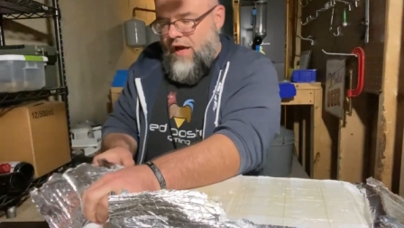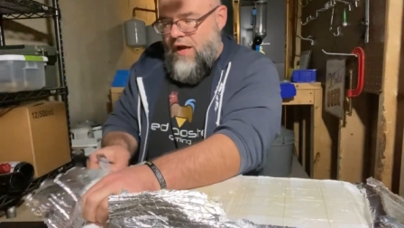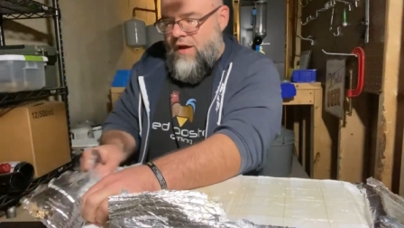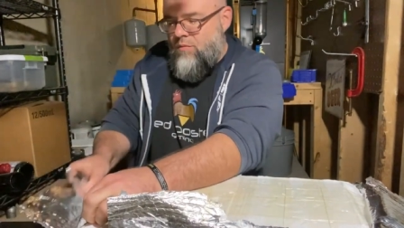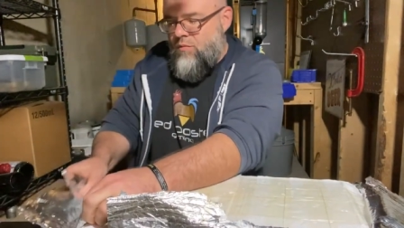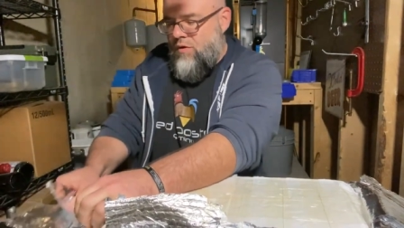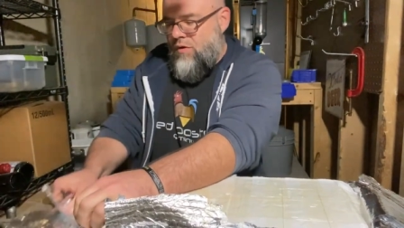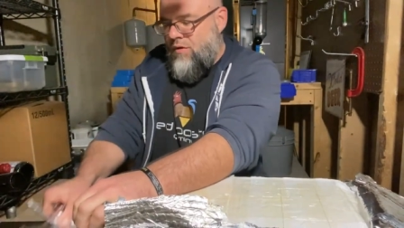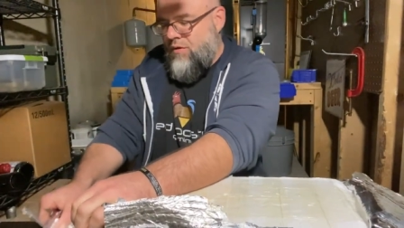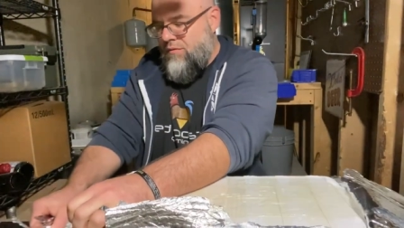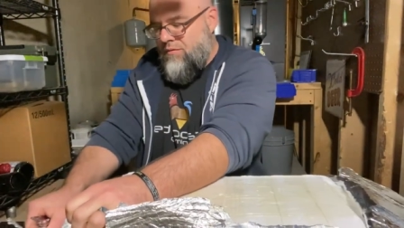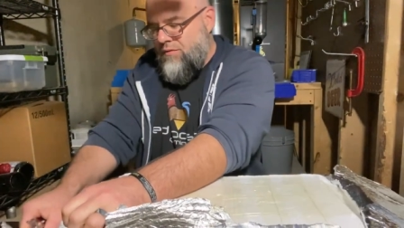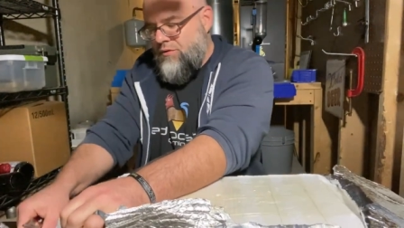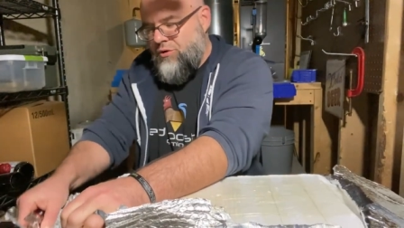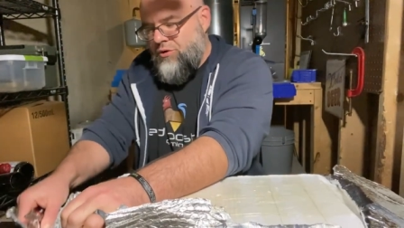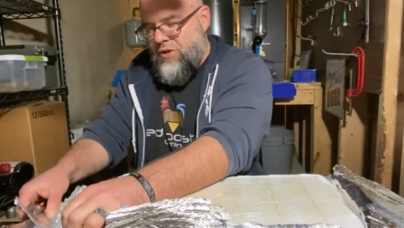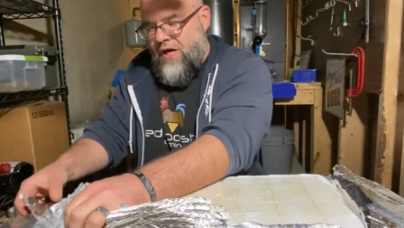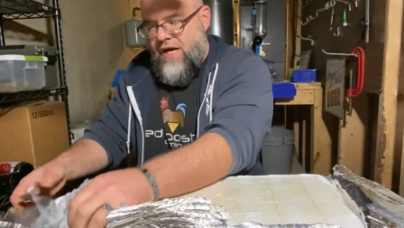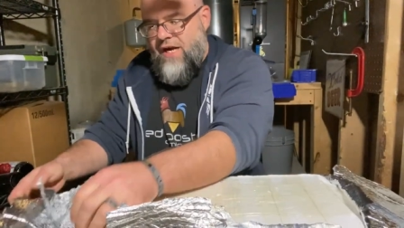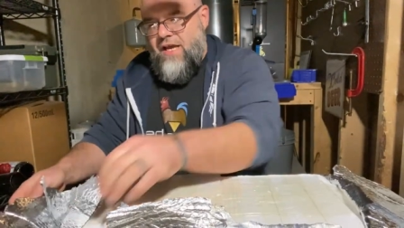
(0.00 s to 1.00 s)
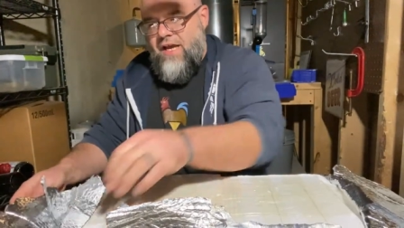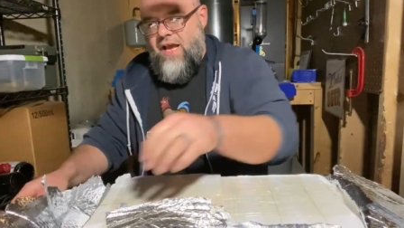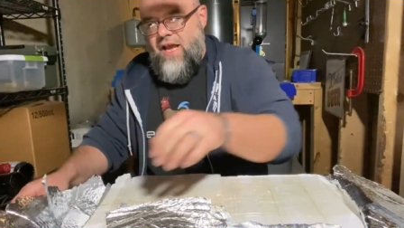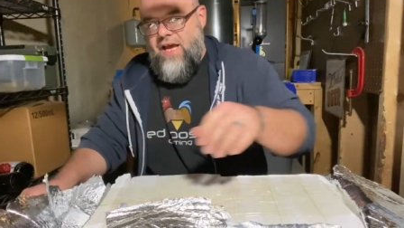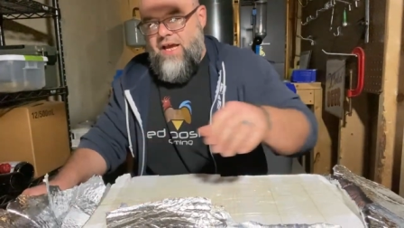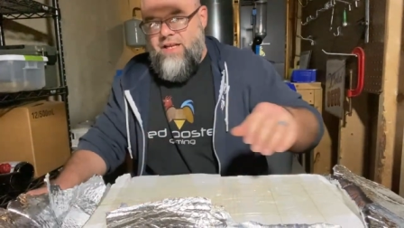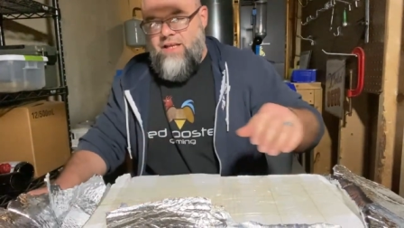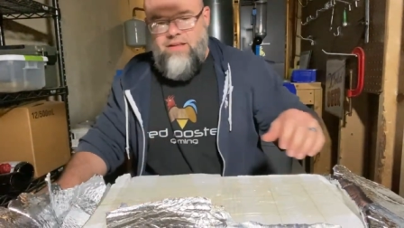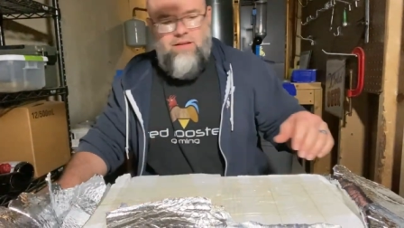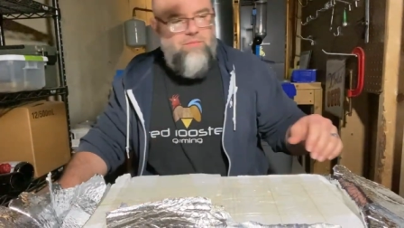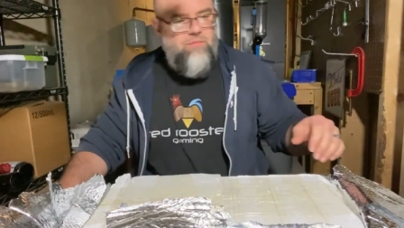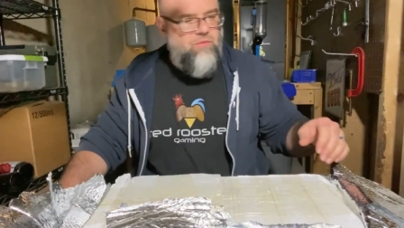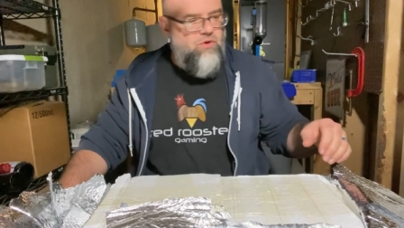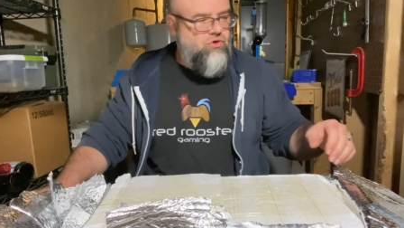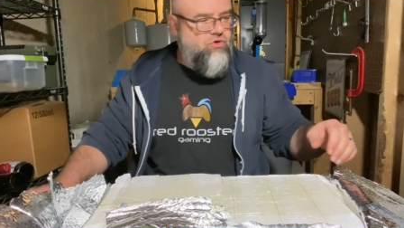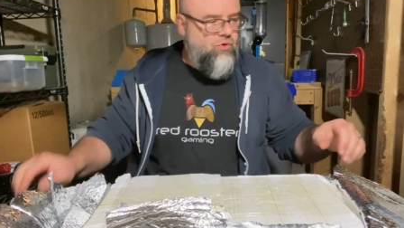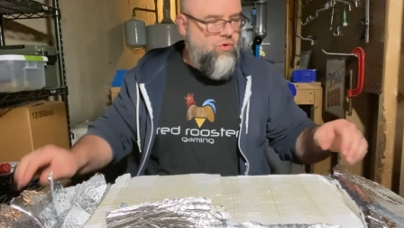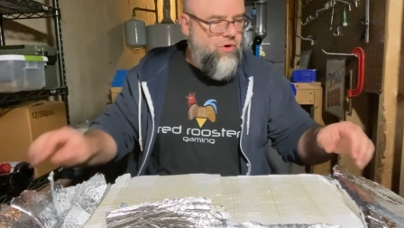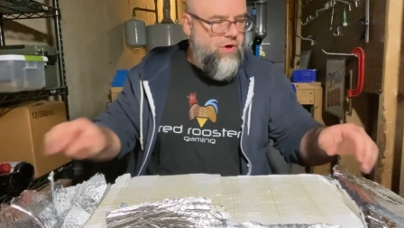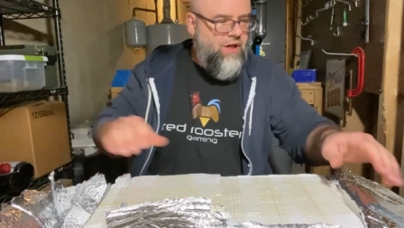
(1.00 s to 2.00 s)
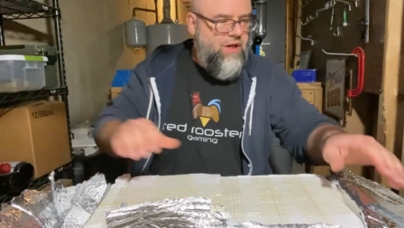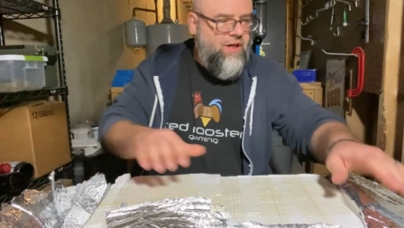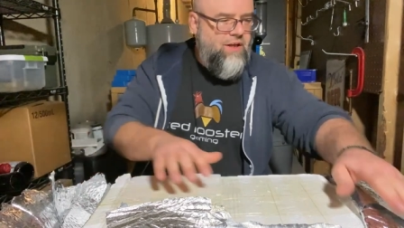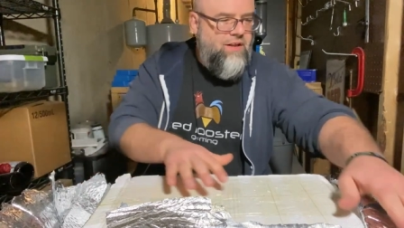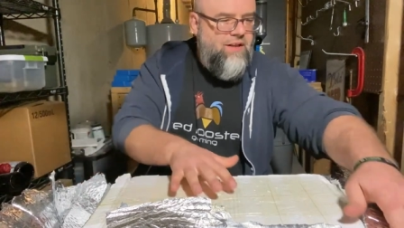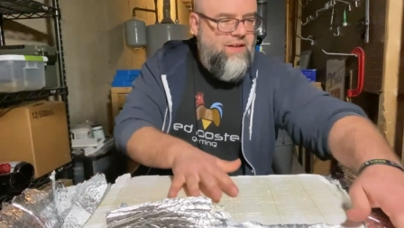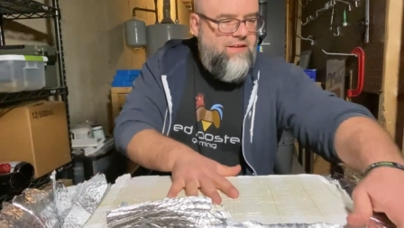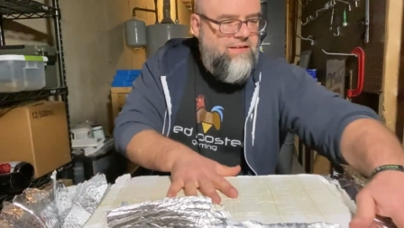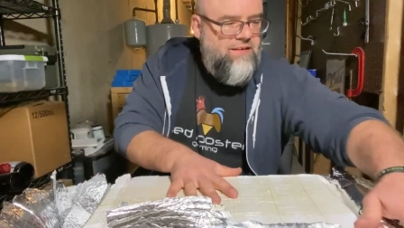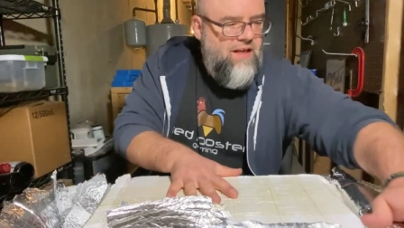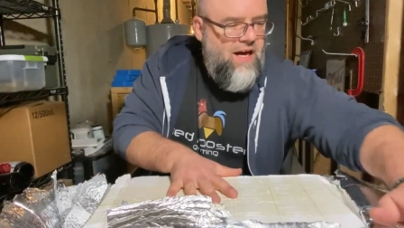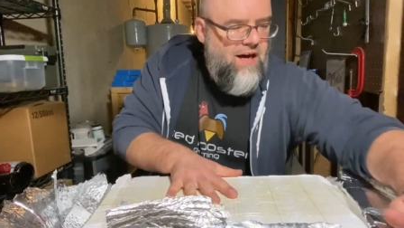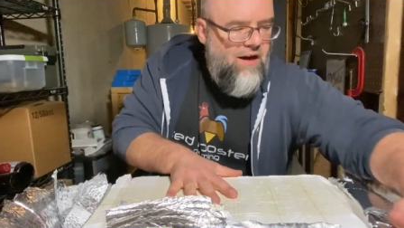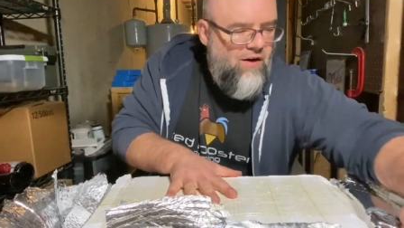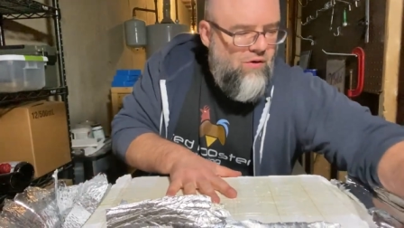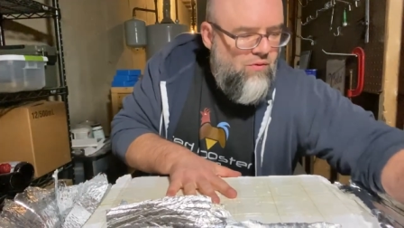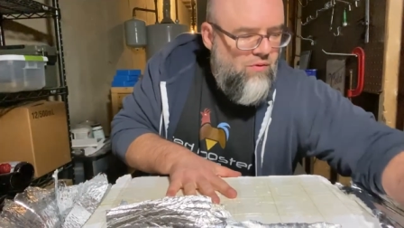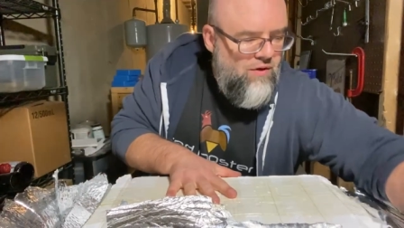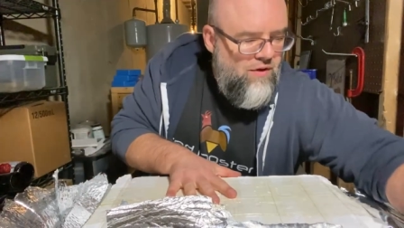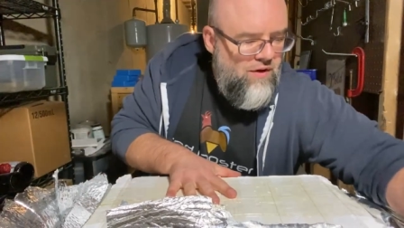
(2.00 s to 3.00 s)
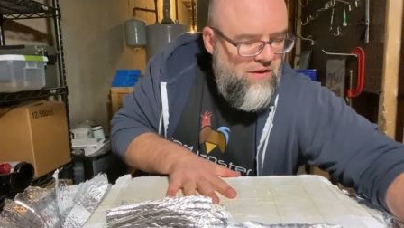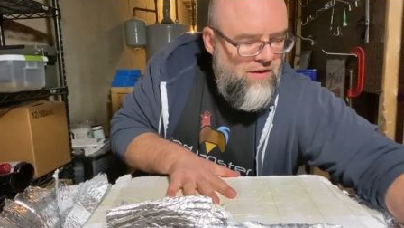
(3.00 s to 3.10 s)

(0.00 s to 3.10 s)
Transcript: I will try to edit the majority of this out,